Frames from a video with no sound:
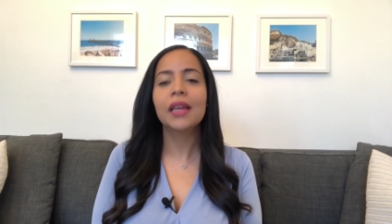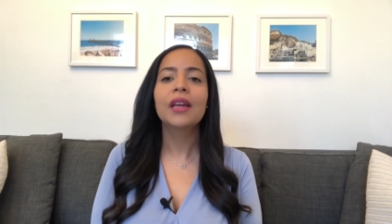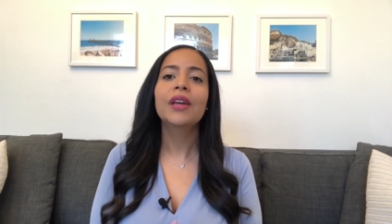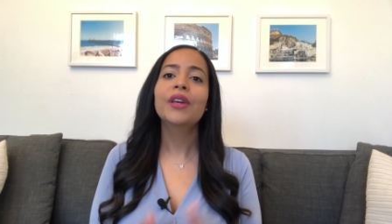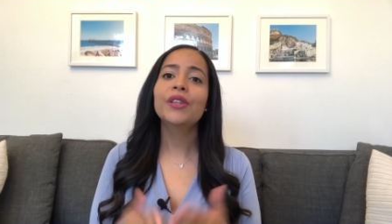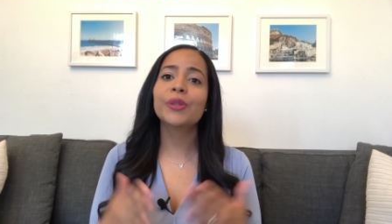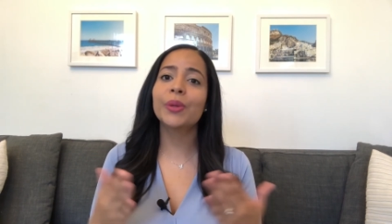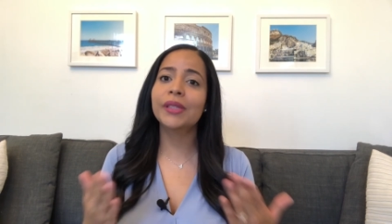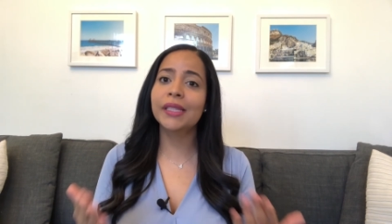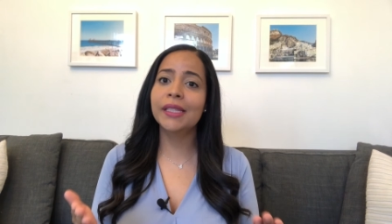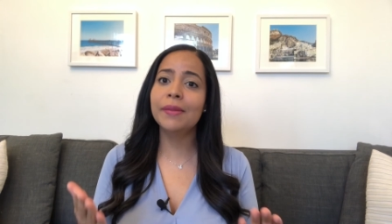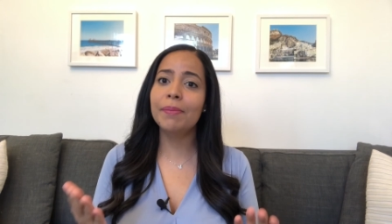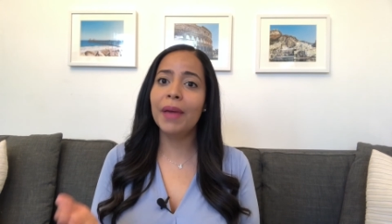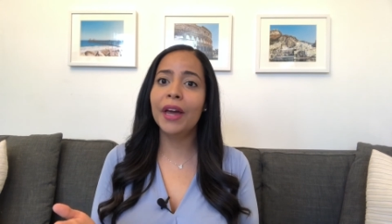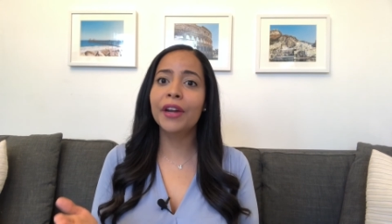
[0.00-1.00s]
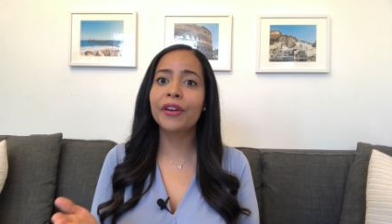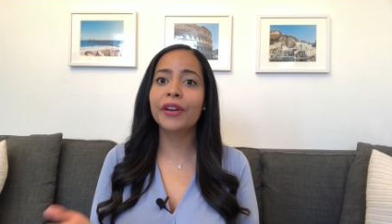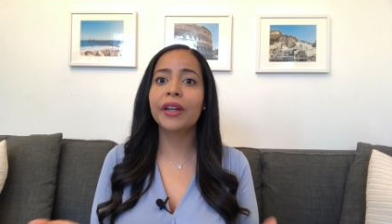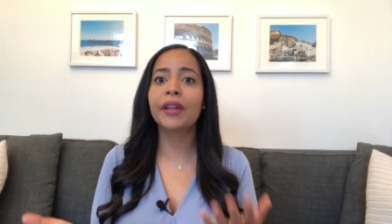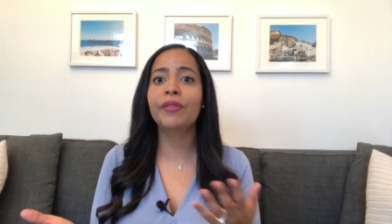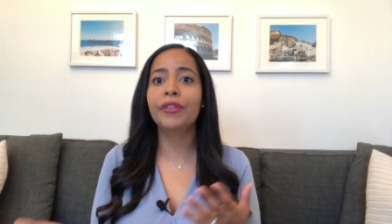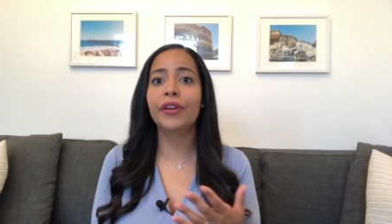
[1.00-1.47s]
So it doesn't matter if
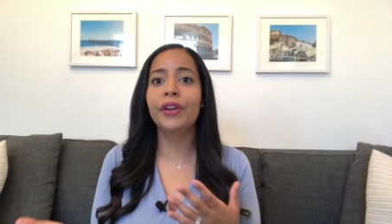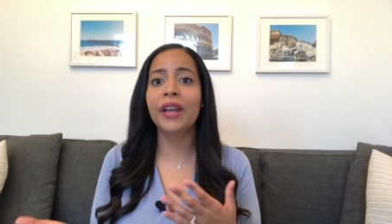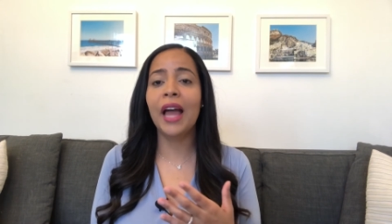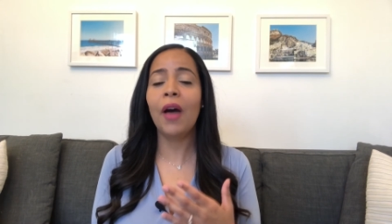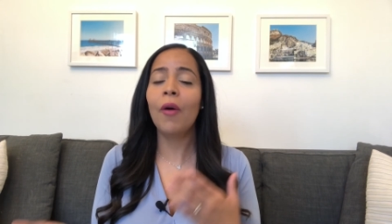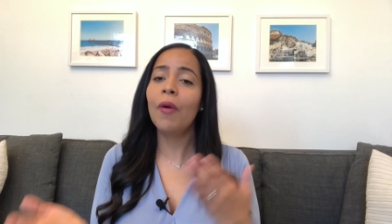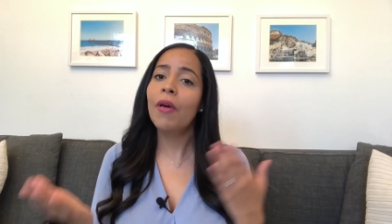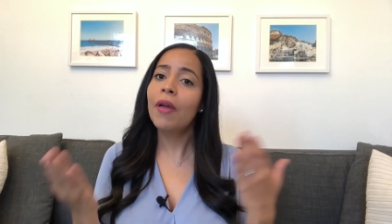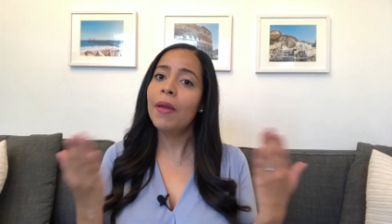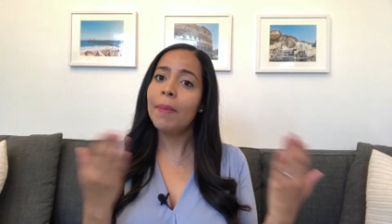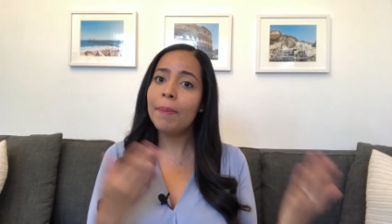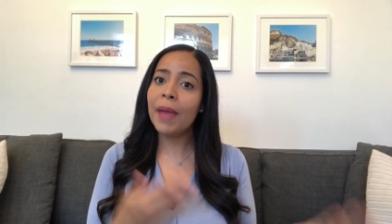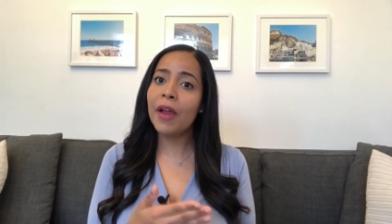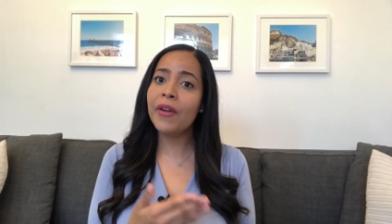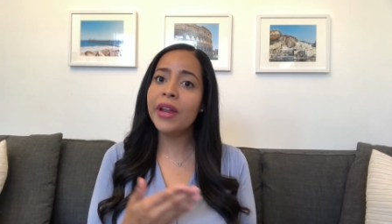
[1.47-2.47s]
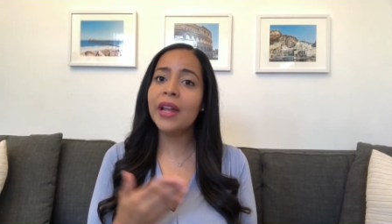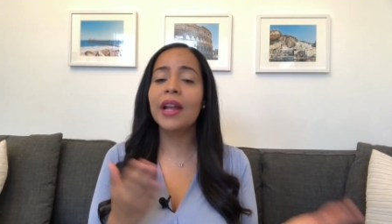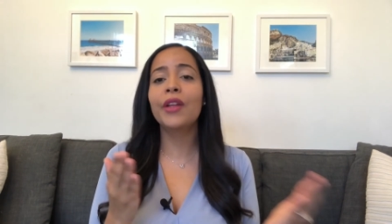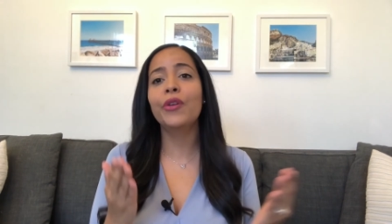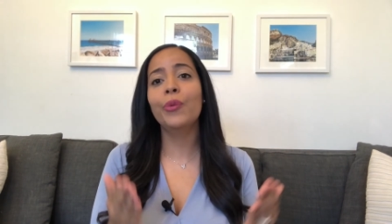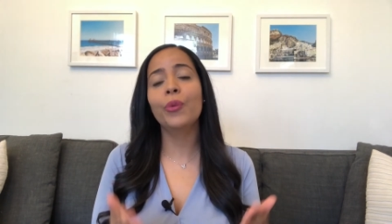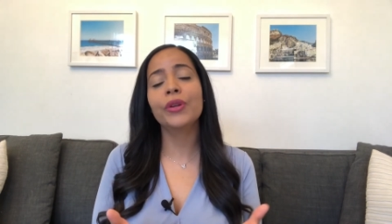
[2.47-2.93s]
you're now married and you
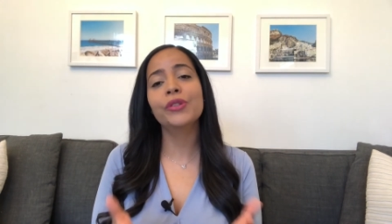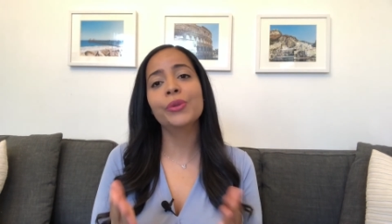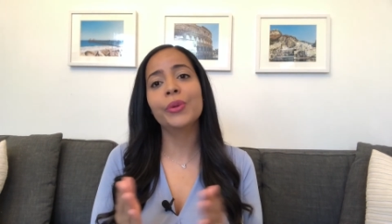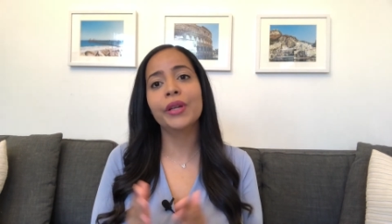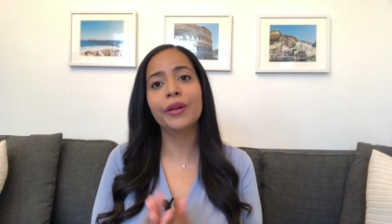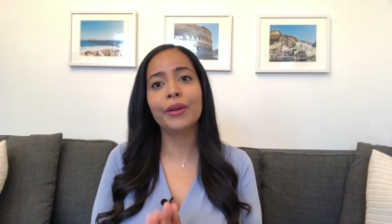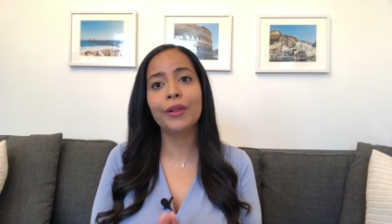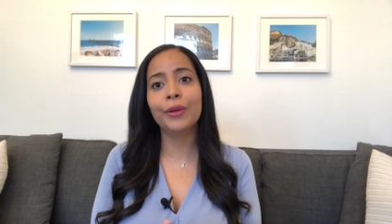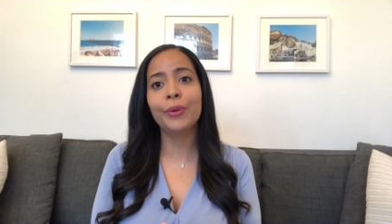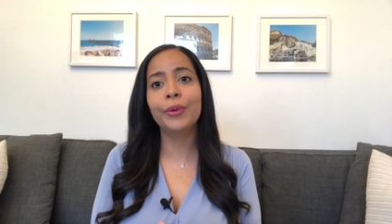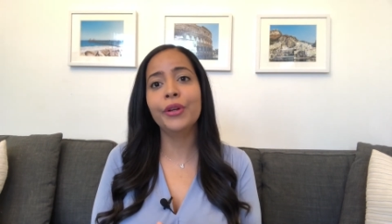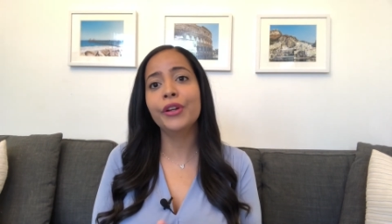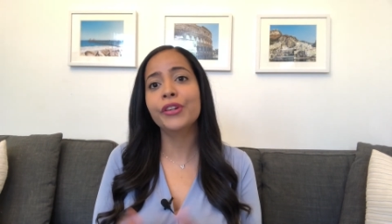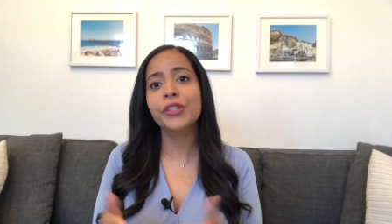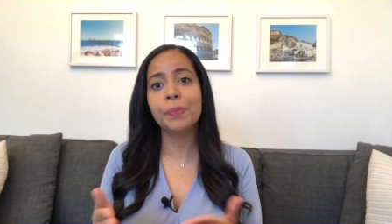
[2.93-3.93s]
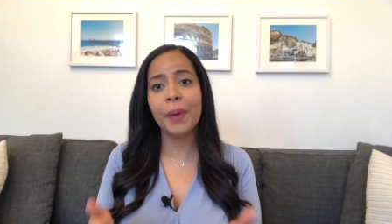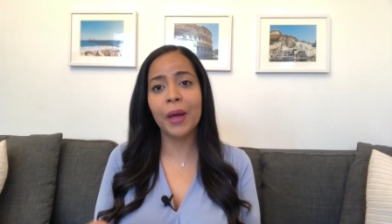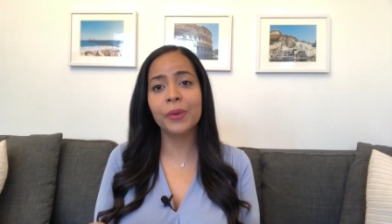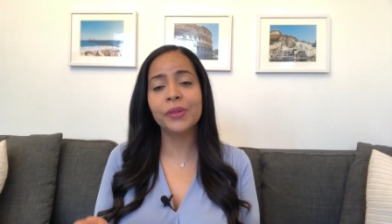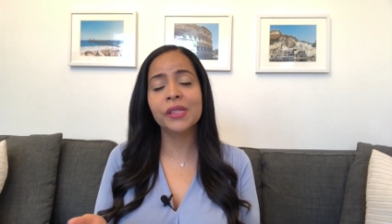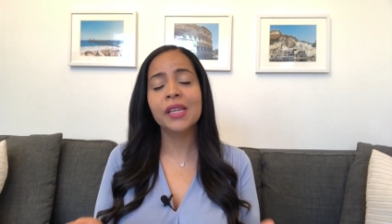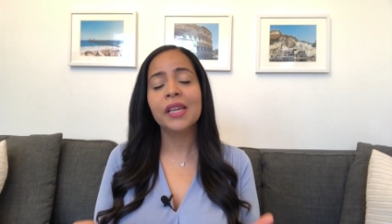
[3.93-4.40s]
want to include your spouse